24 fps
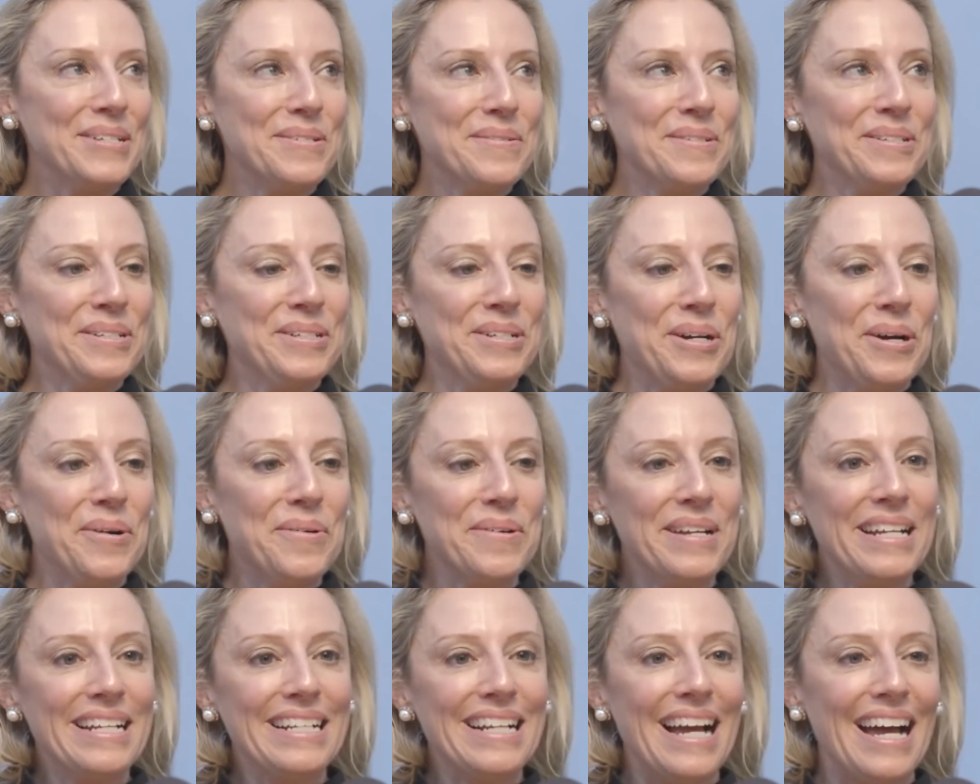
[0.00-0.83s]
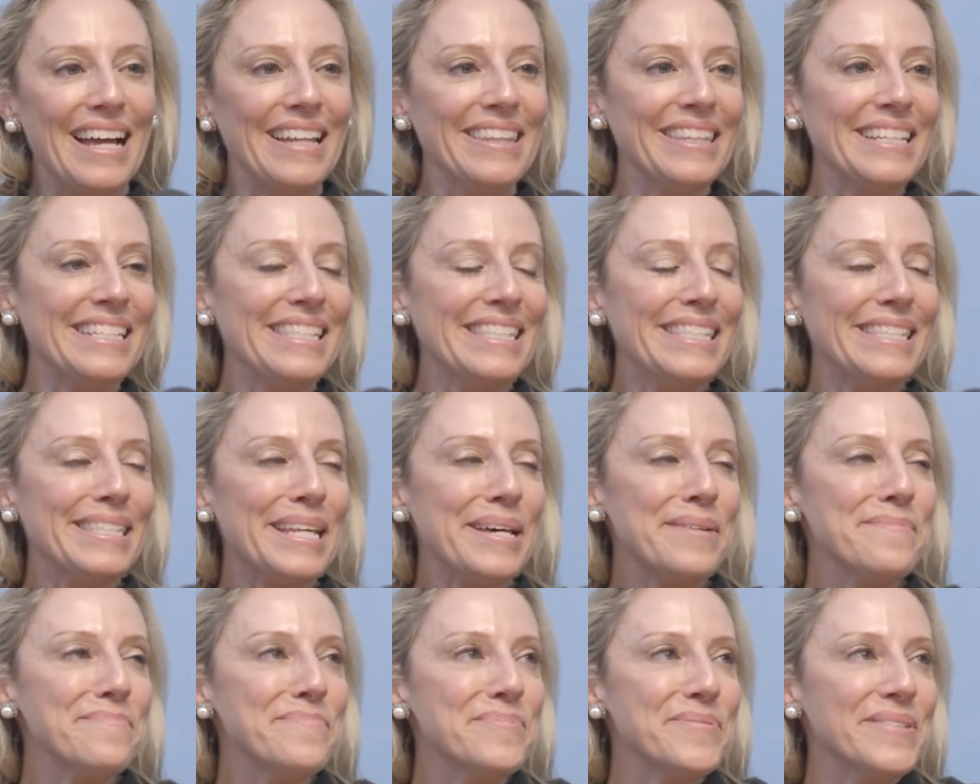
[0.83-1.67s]
you're going on the
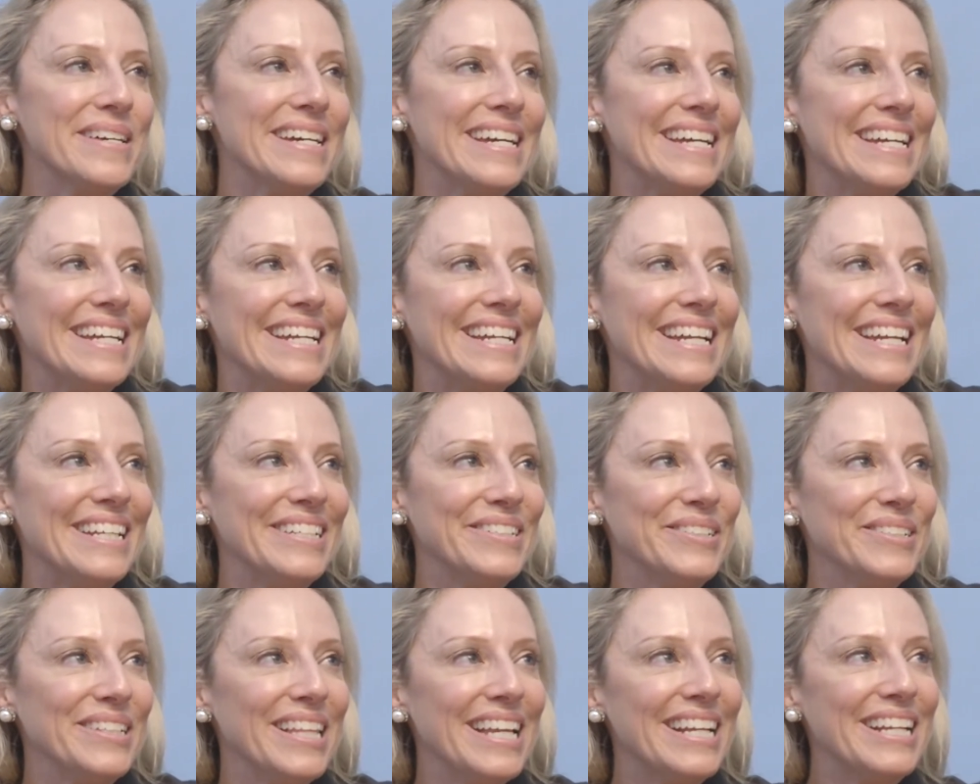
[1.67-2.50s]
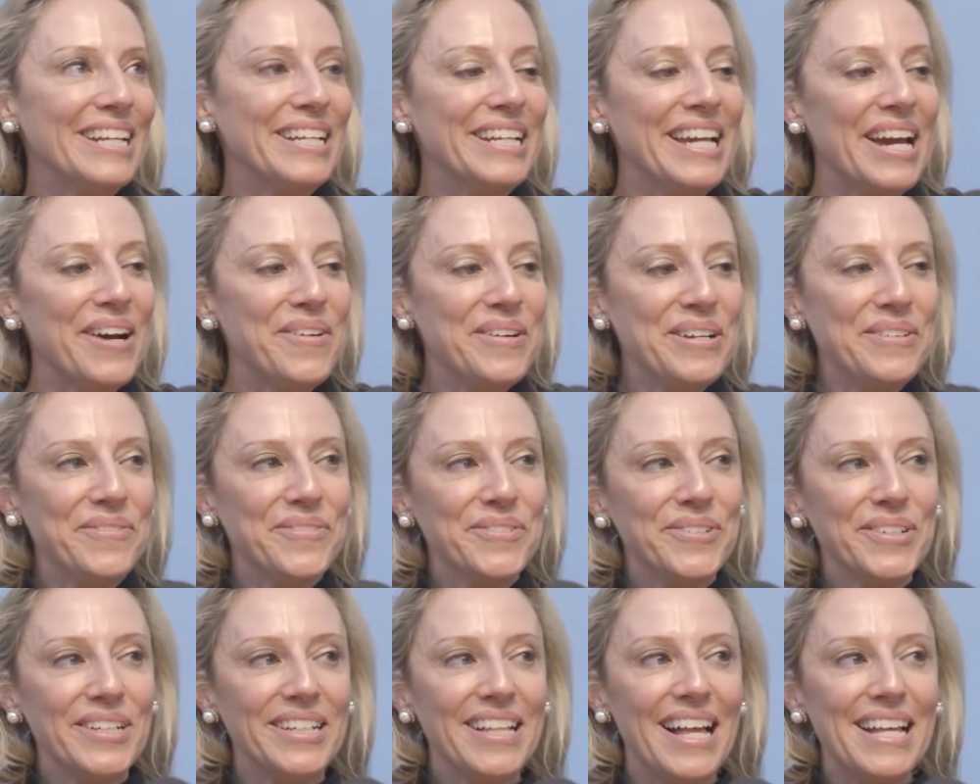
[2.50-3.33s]
subway and you're like going
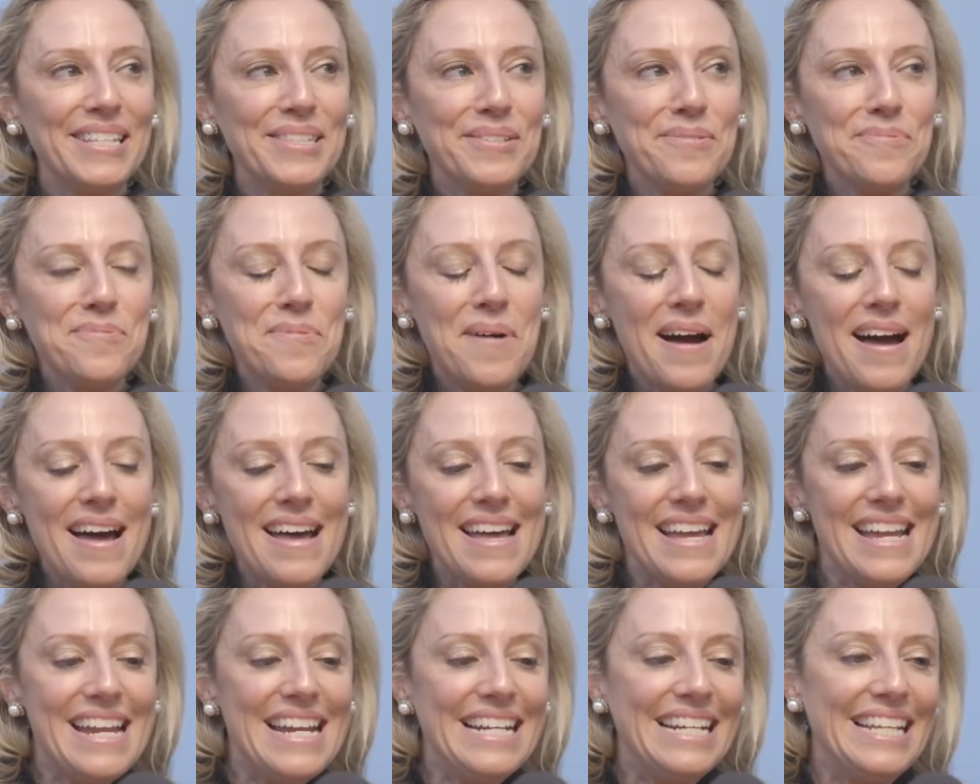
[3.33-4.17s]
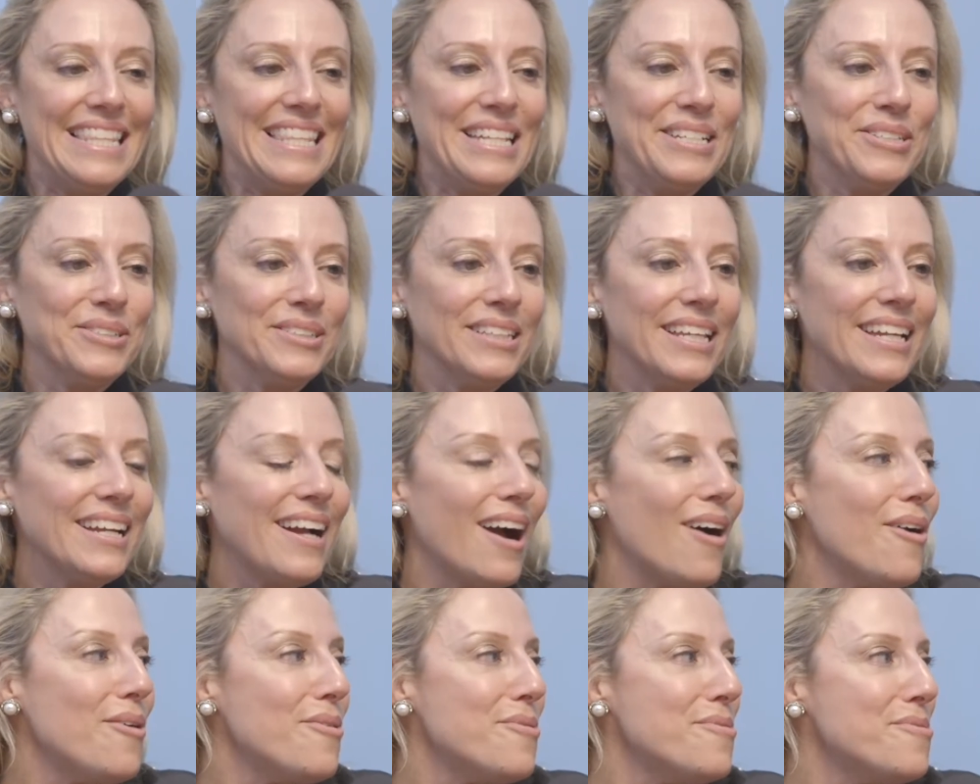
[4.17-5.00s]
for a glass of wine. And then you're
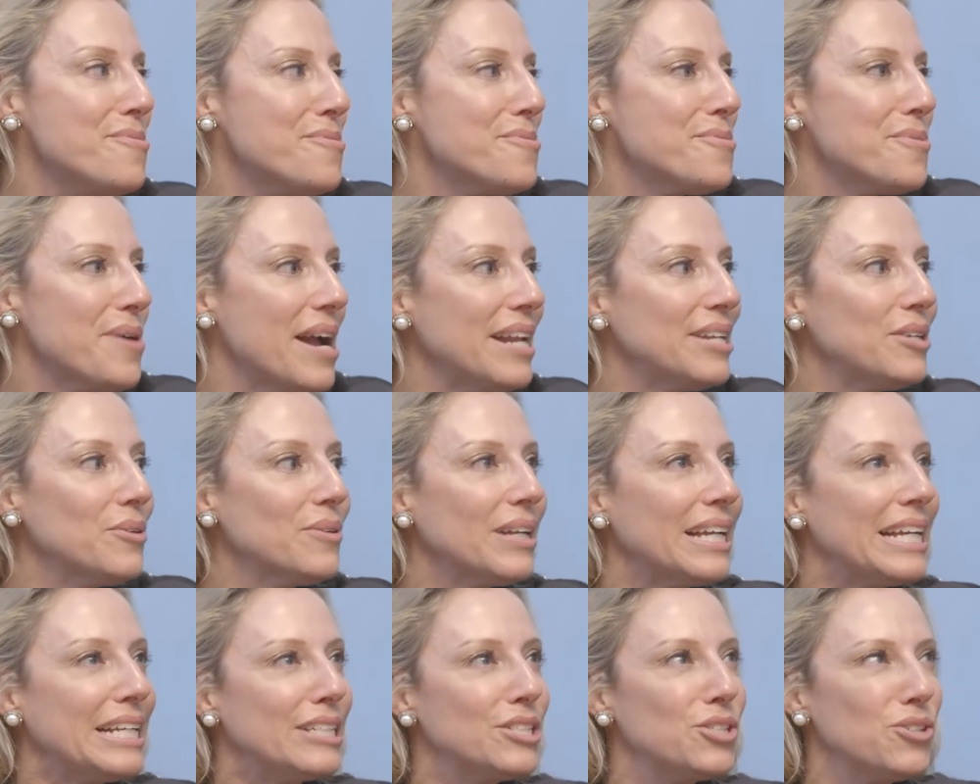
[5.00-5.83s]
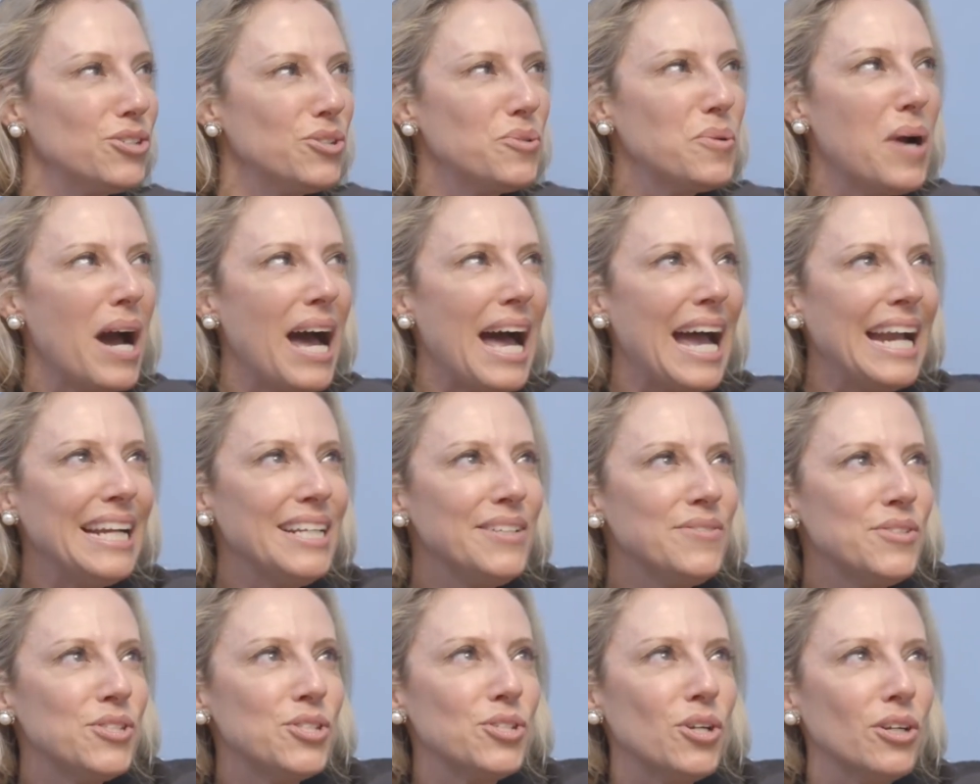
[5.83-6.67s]
like, oh, and you're like, you
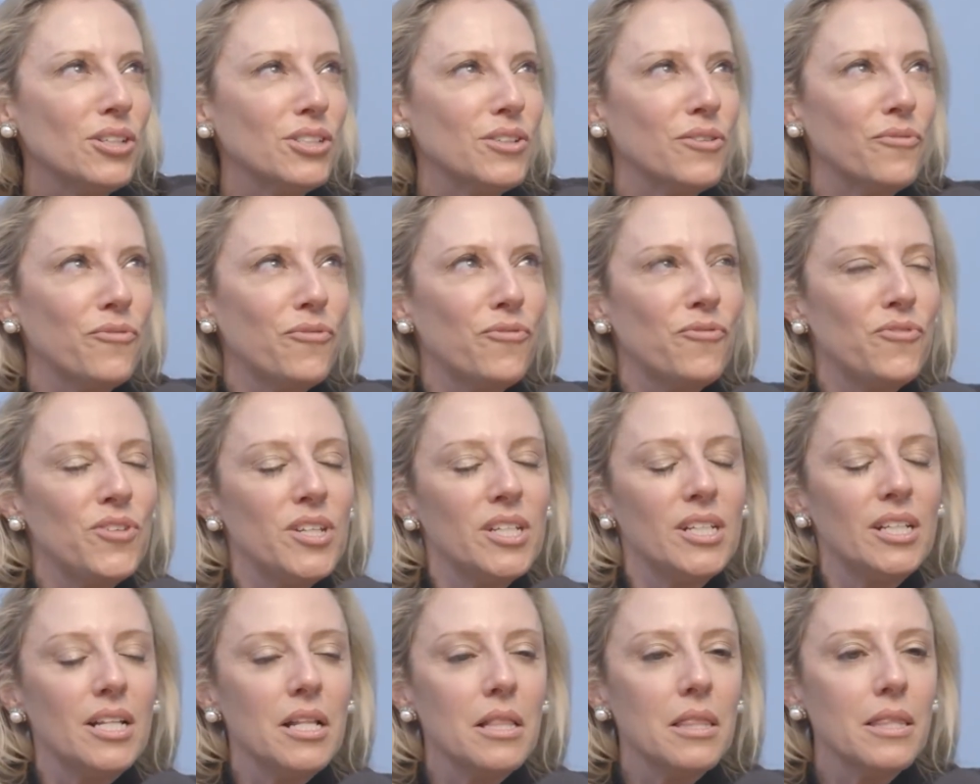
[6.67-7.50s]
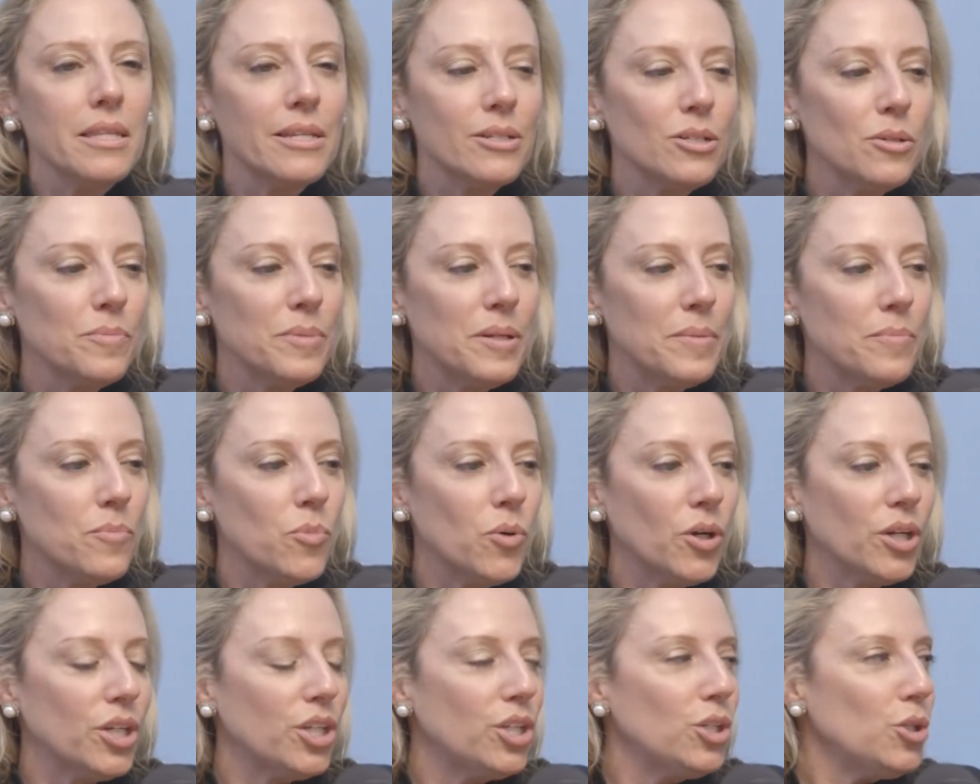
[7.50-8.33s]
kind of start to feel a little bit
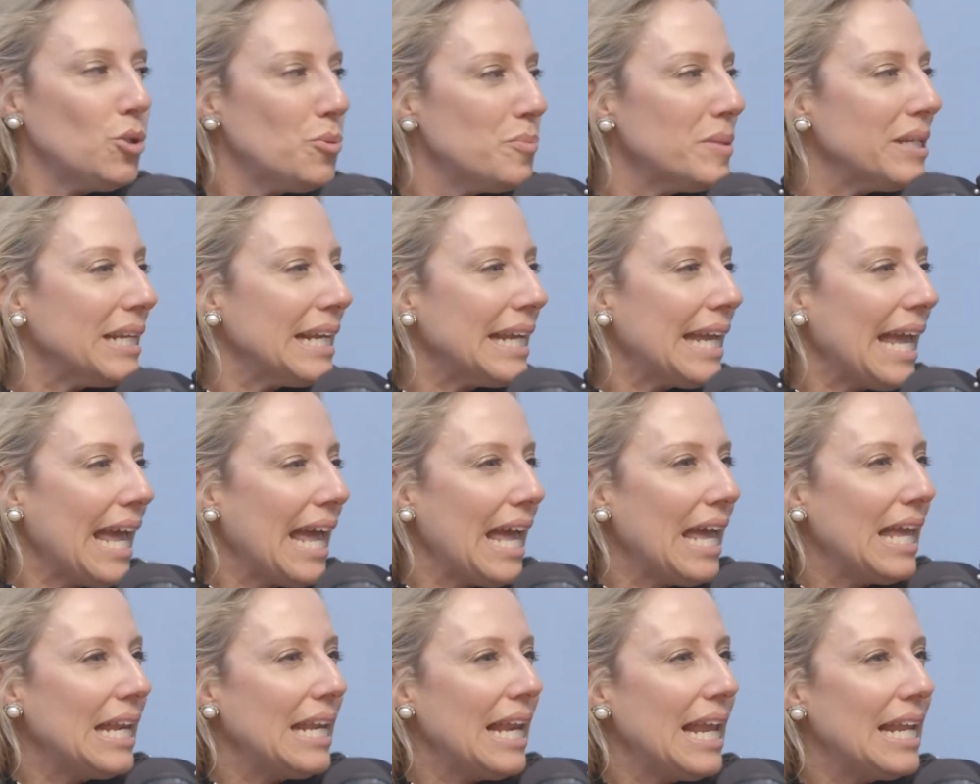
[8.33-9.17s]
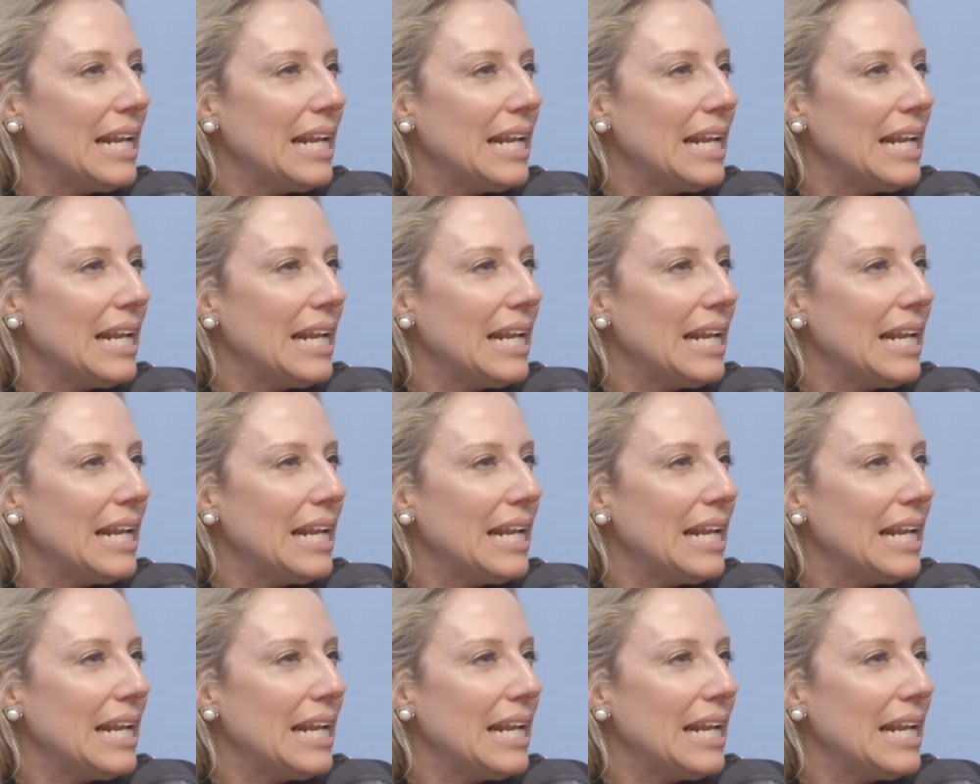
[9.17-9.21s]
more human again.